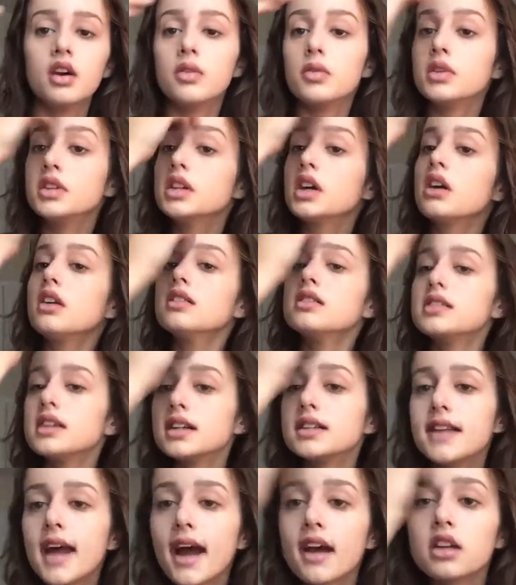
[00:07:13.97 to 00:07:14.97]
what do you call a
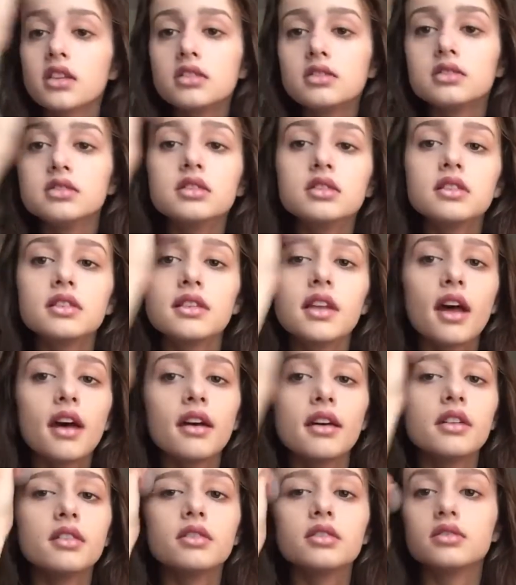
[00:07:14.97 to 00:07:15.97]
pterodactyl
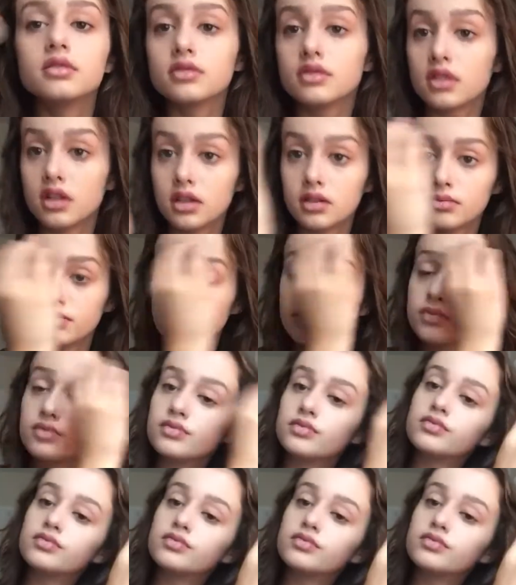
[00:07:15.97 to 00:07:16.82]
that, um,